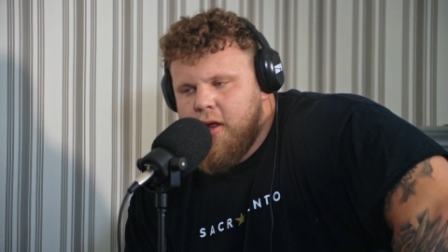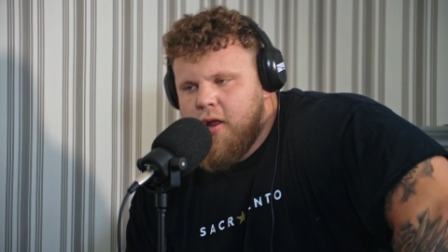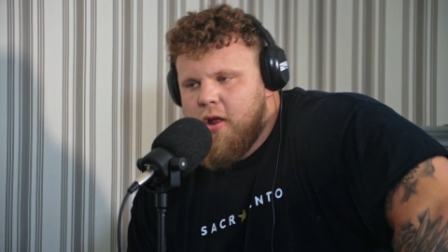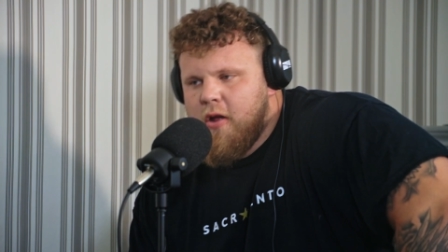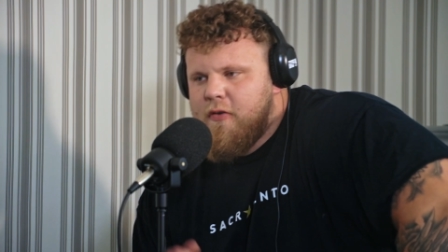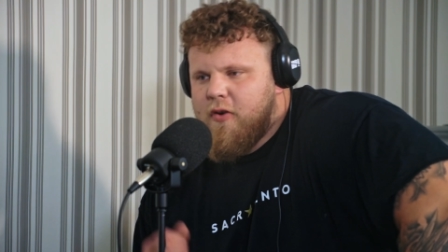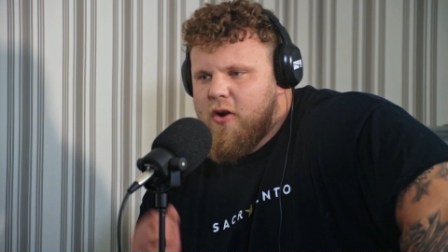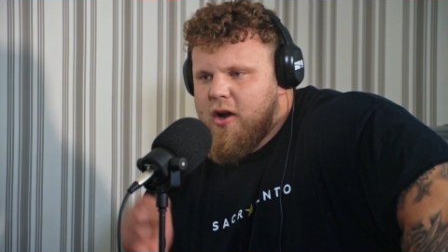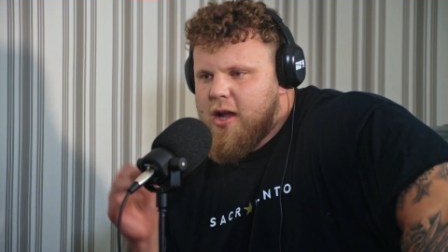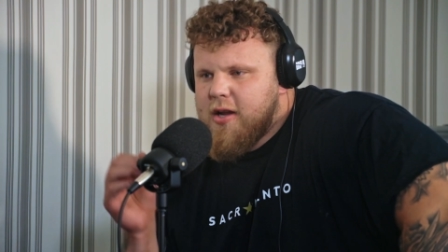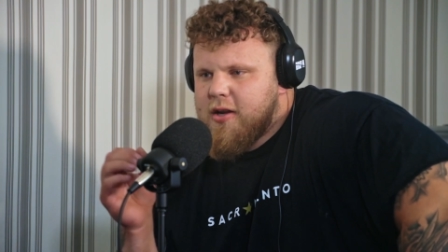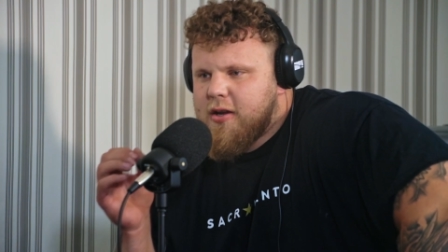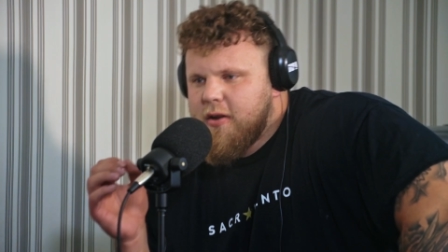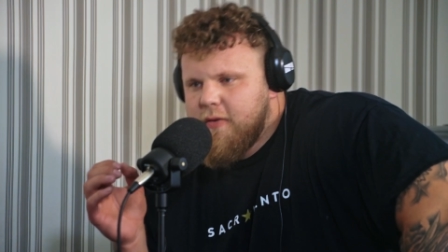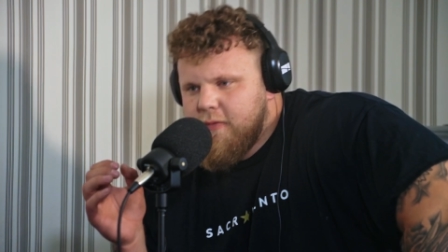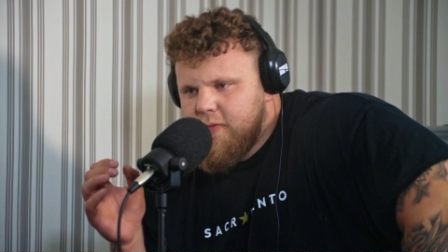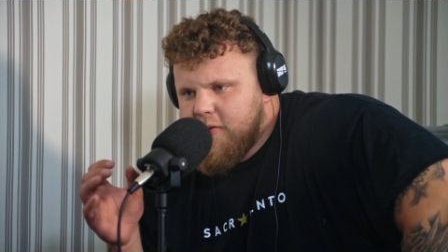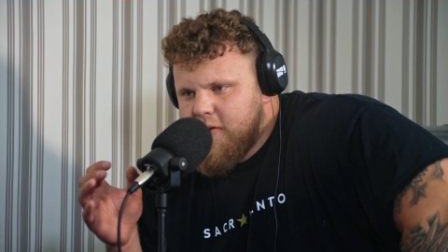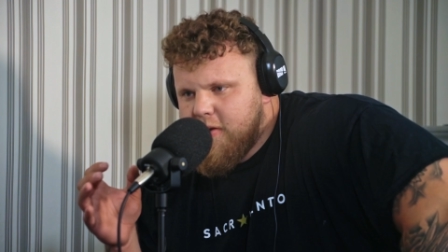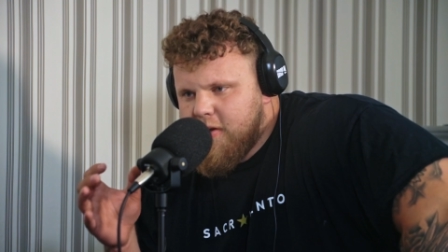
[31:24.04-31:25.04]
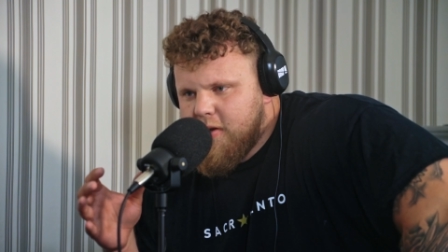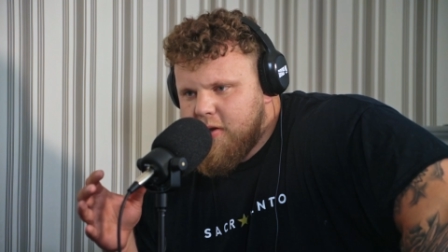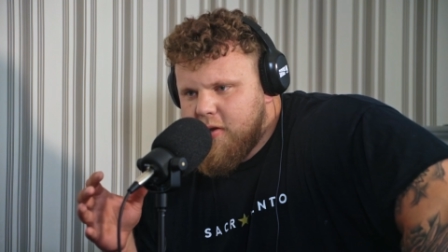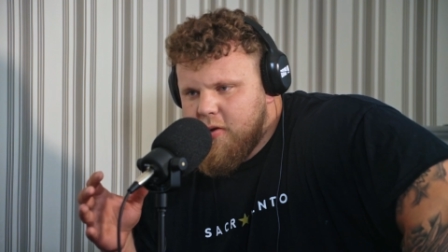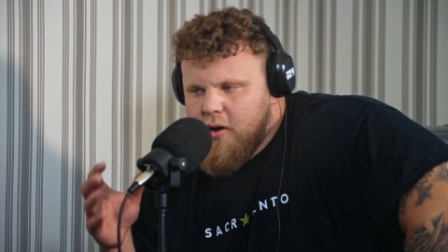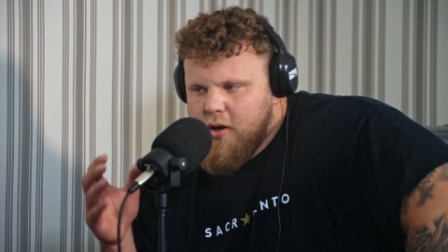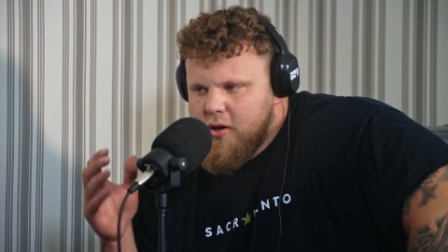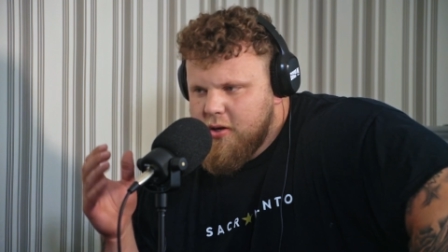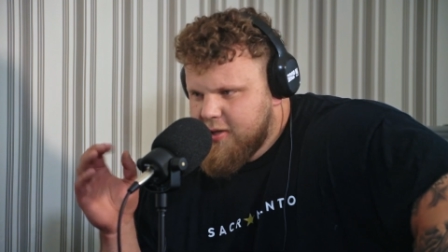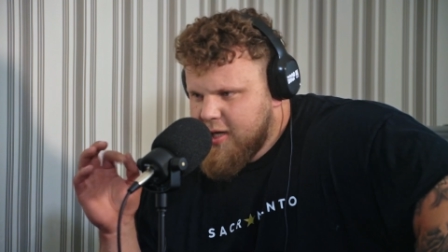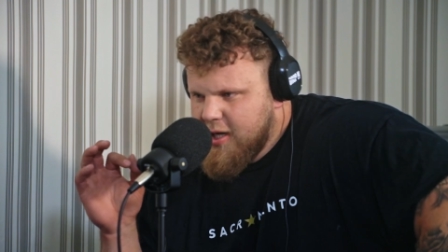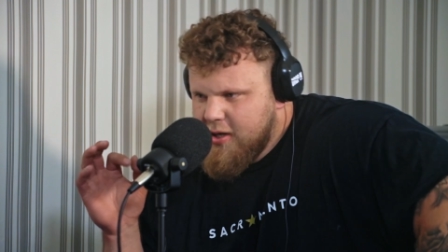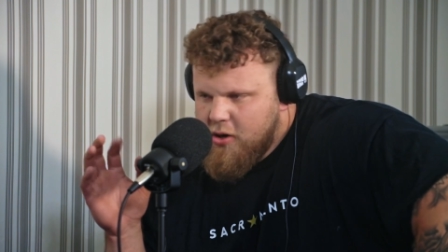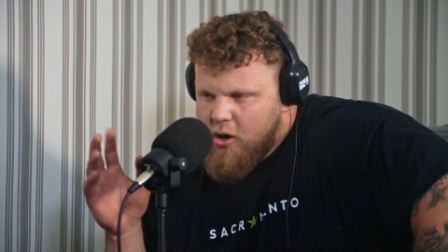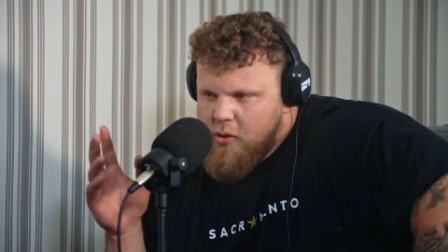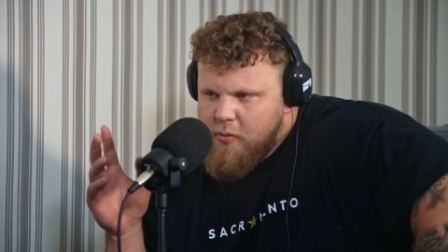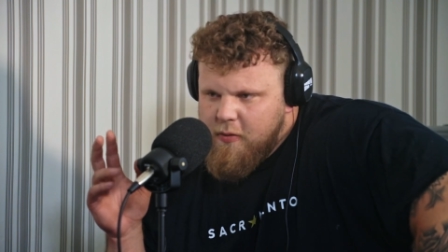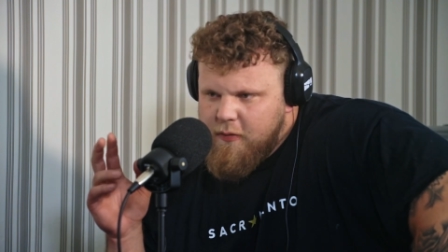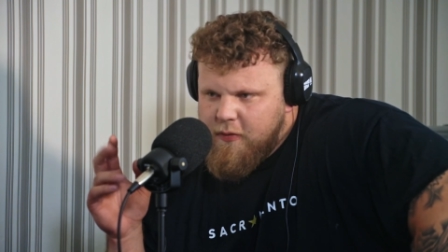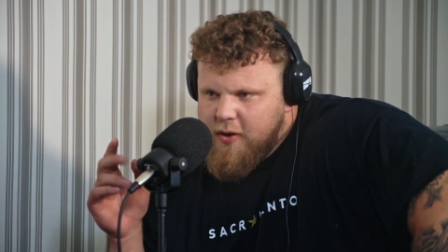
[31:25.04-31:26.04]
for like, I don't say
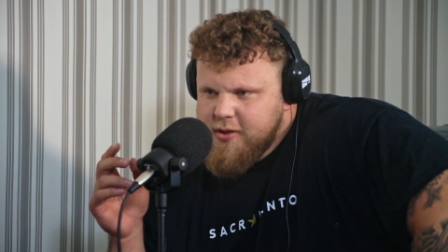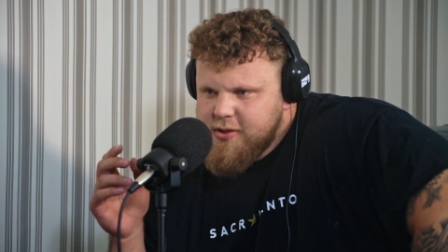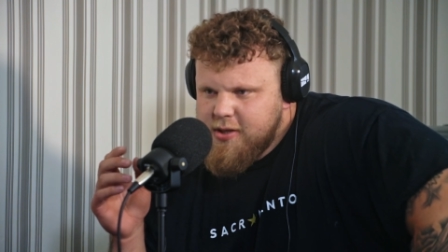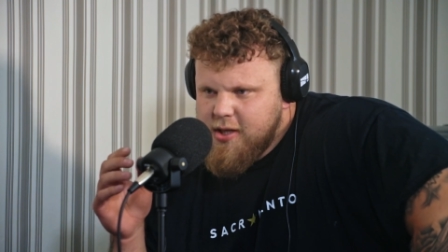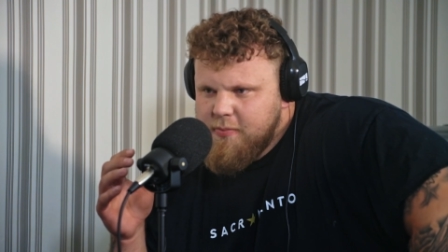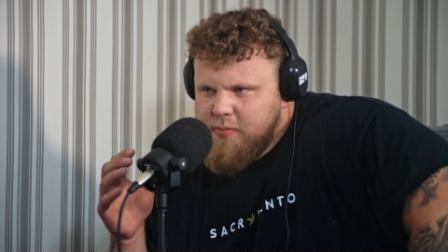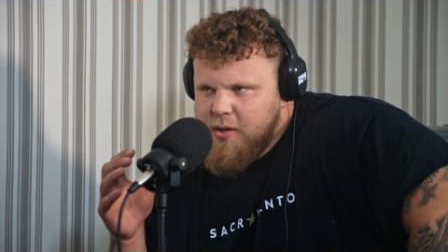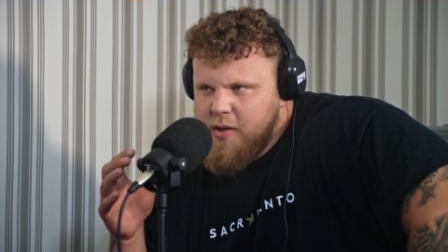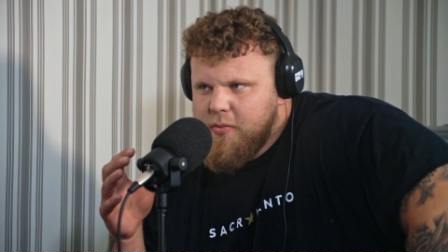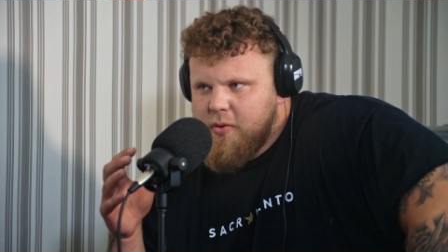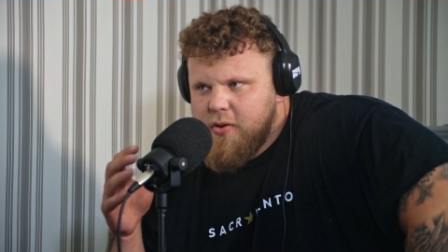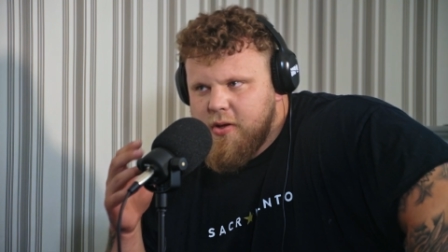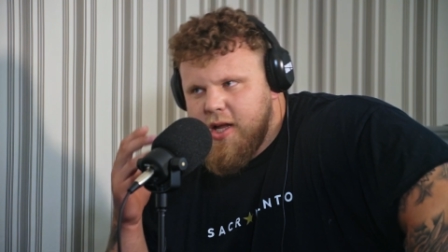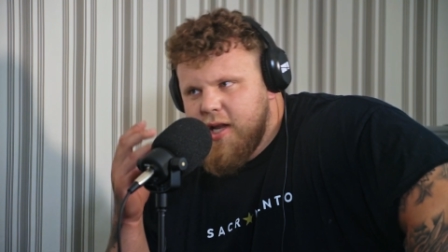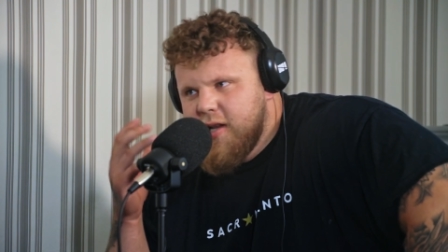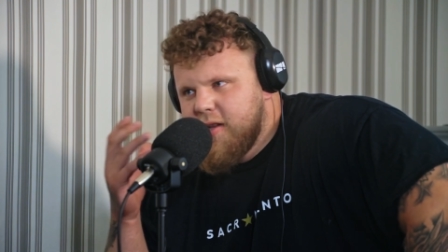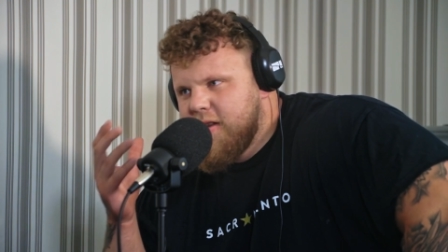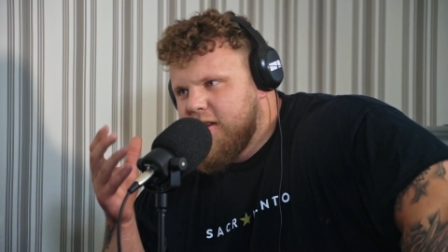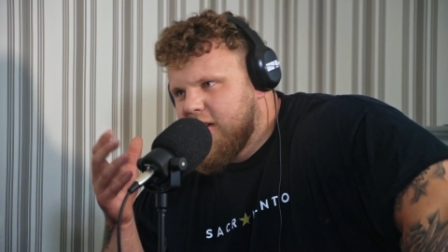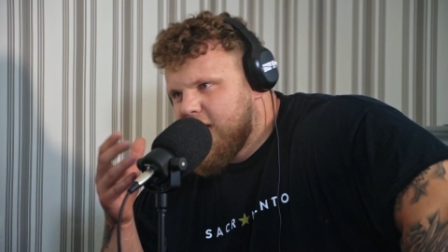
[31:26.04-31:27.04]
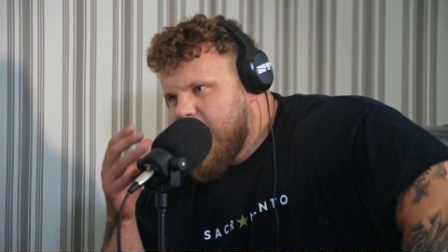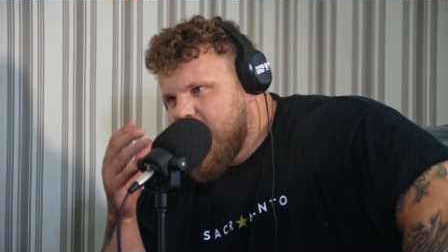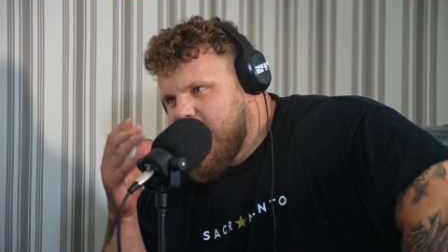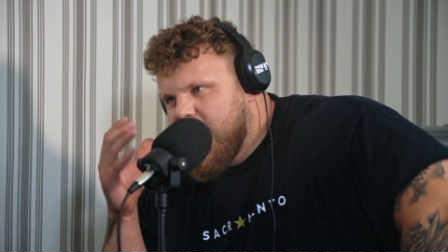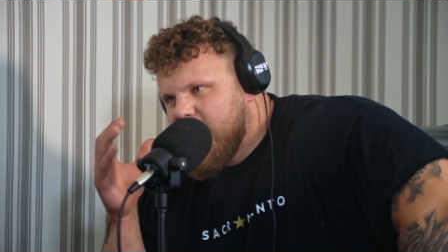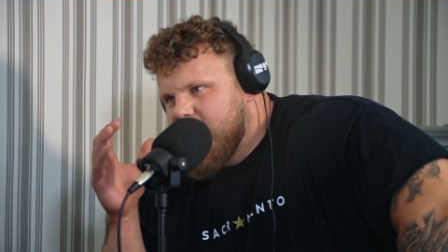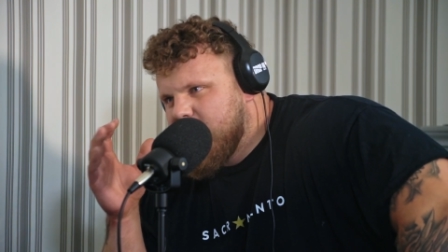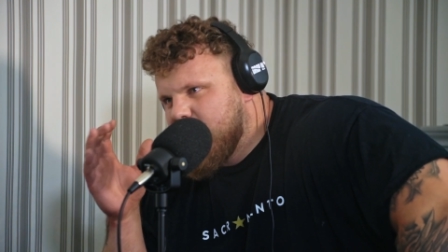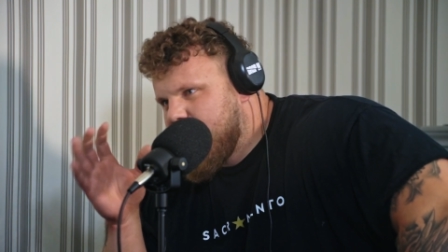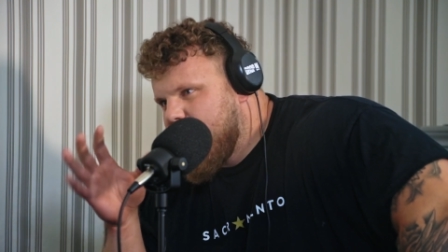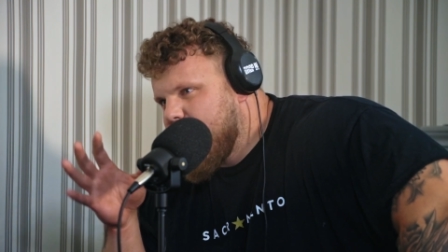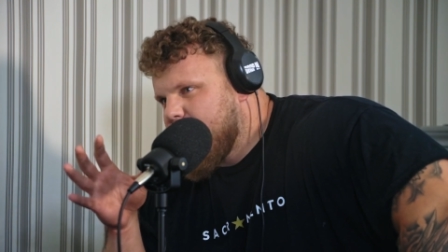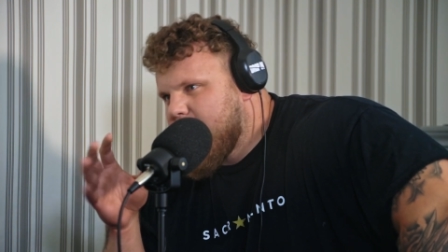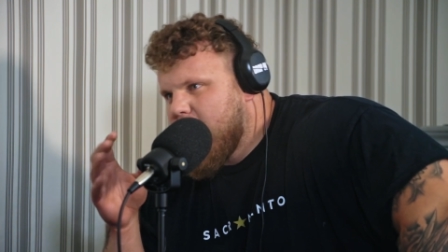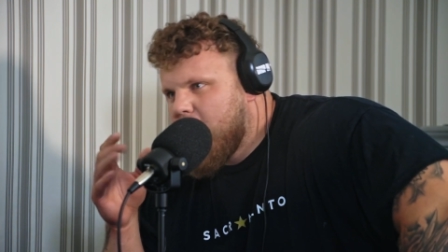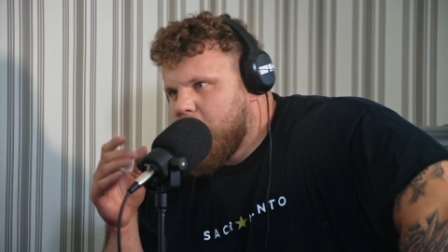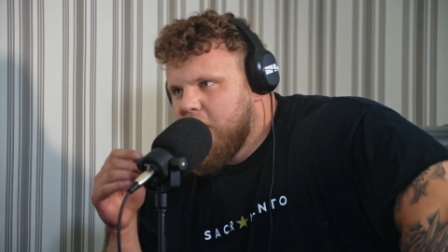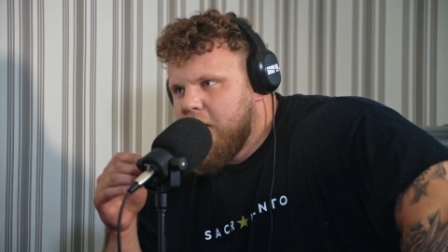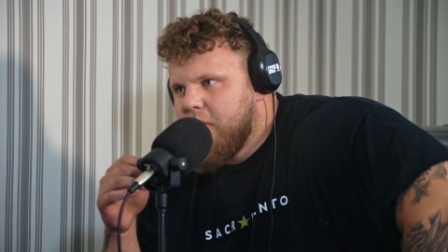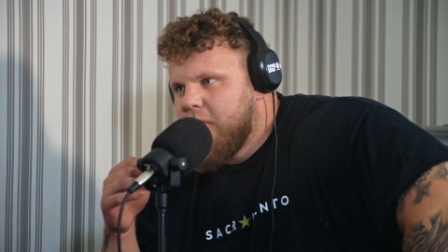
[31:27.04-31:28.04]
normal functioning people, they kind of take it
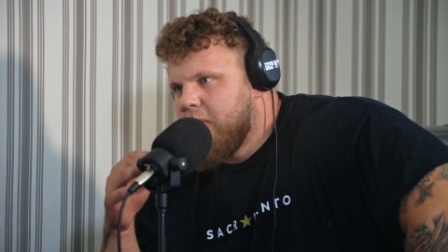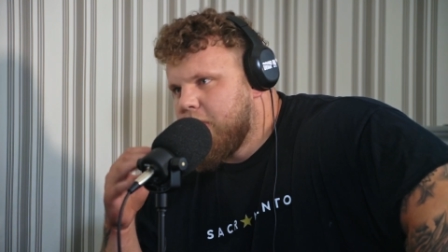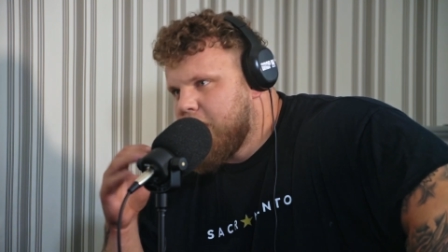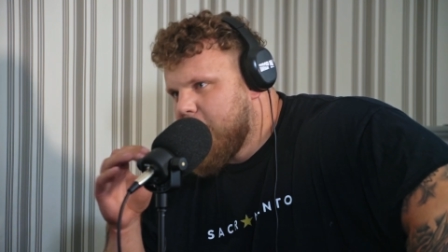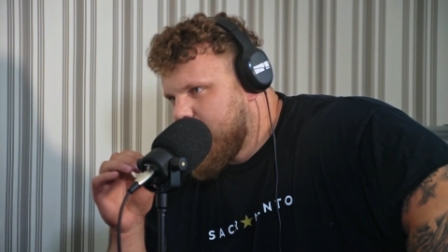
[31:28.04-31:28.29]
a wee bit, but